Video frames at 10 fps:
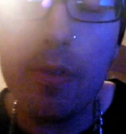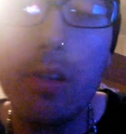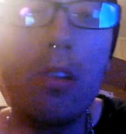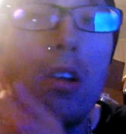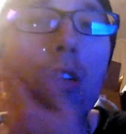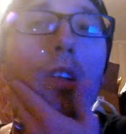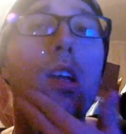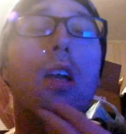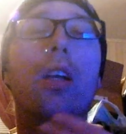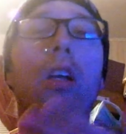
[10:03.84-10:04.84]
so.
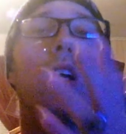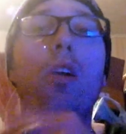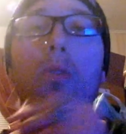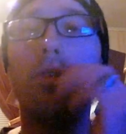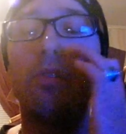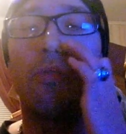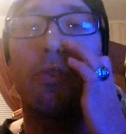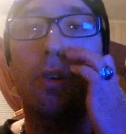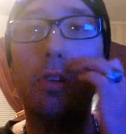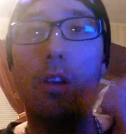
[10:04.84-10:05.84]
They was the
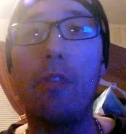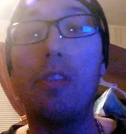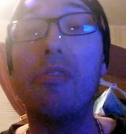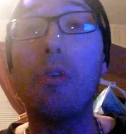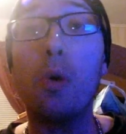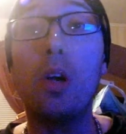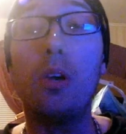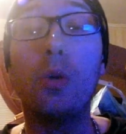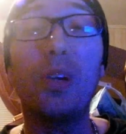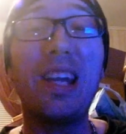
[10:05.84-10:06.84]
first of the four
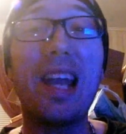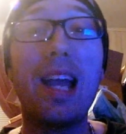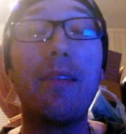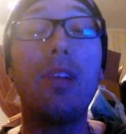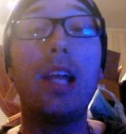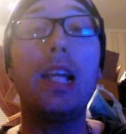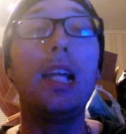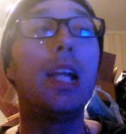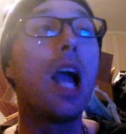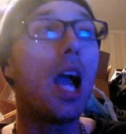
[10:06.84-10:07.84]
Illinois Happy
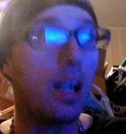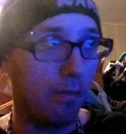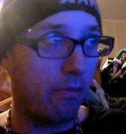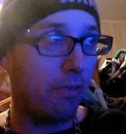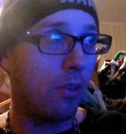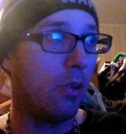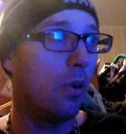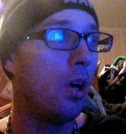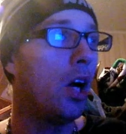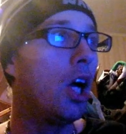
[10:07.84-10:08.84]
Game Fuel.
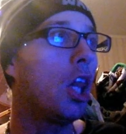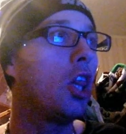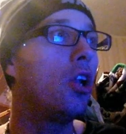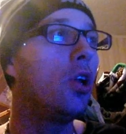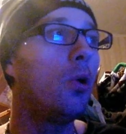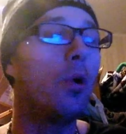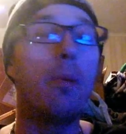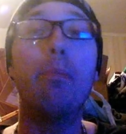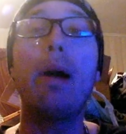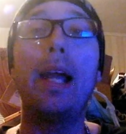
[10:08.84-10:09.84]
The new
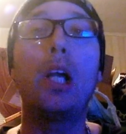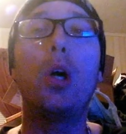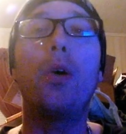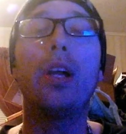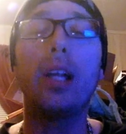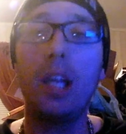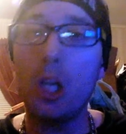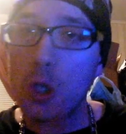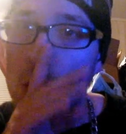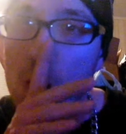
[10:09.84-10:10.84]
one, Mango Heat,
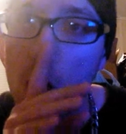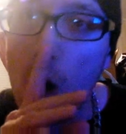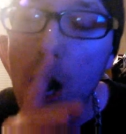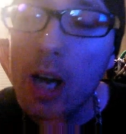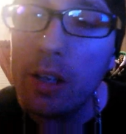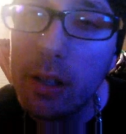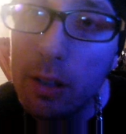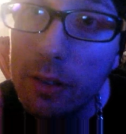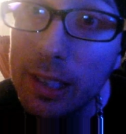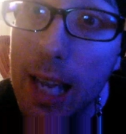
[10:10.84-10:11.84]
Storm,
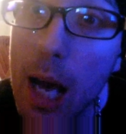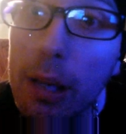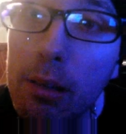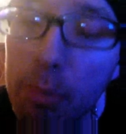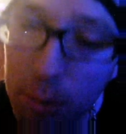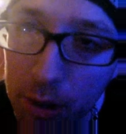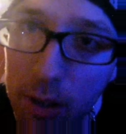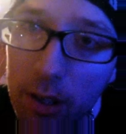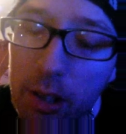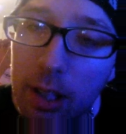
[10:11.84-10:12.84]
Some Tail,
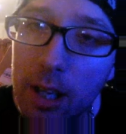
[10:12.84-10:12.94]
Spoiler,